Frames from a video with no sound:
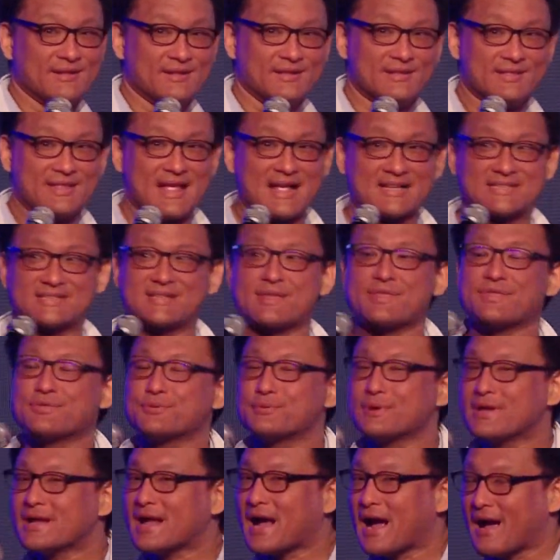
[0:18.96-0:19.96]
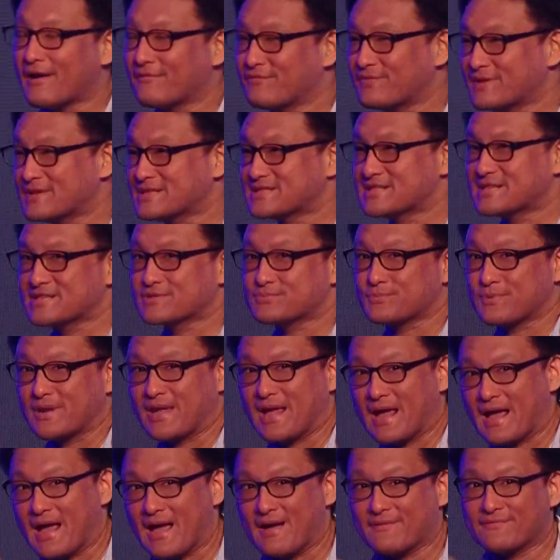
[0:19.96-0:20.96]
That's the three conferences we
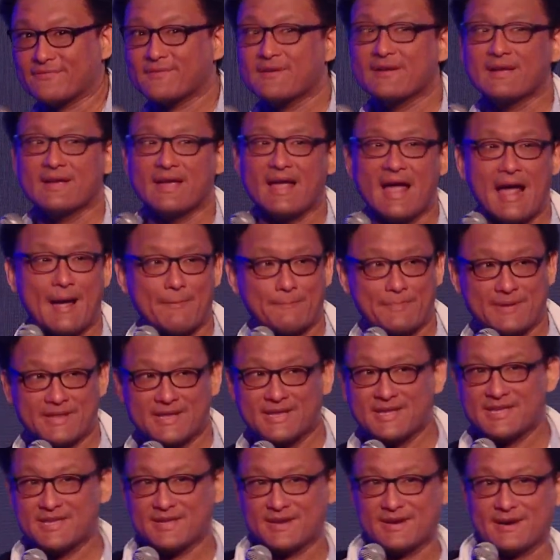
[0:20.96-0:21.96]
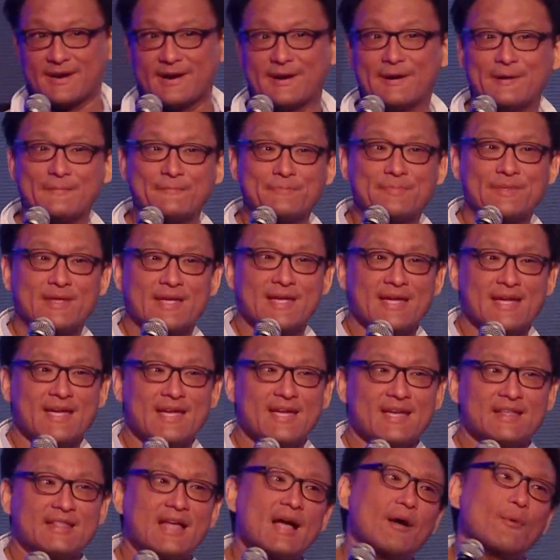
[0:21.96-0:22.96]
have happening here,
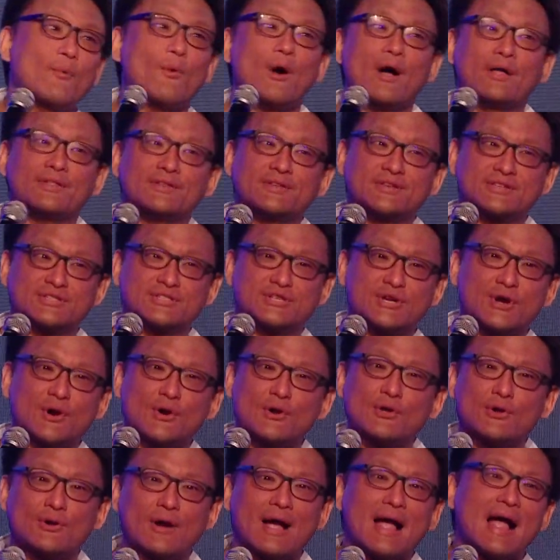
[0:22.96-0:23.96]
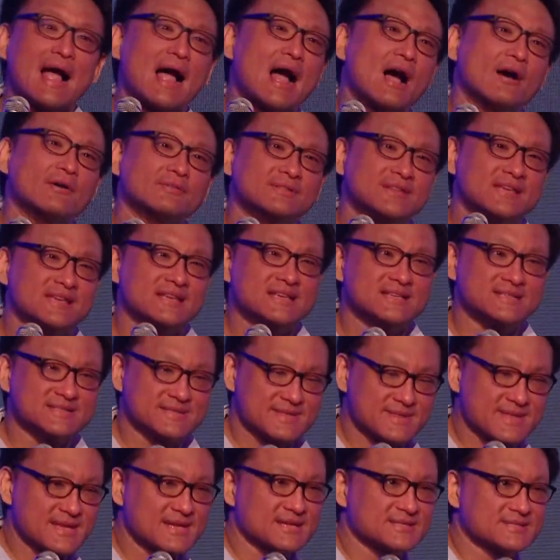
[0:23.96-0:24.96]
and I want to show you how these
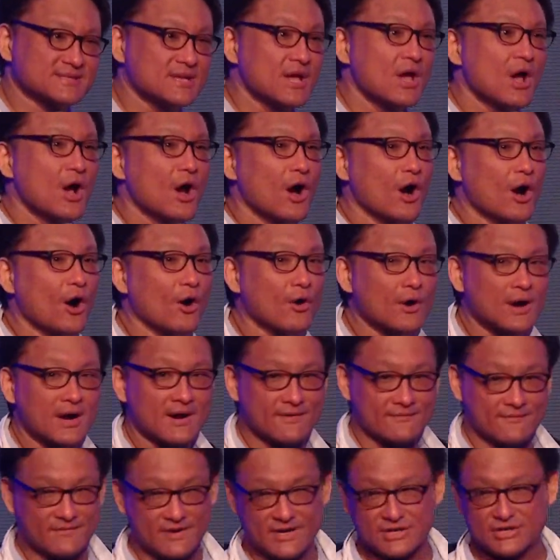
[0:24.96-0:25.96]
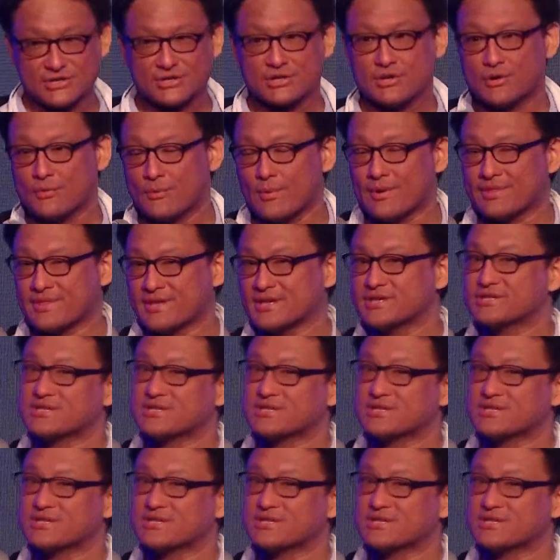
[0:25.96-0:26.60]
things all converge with each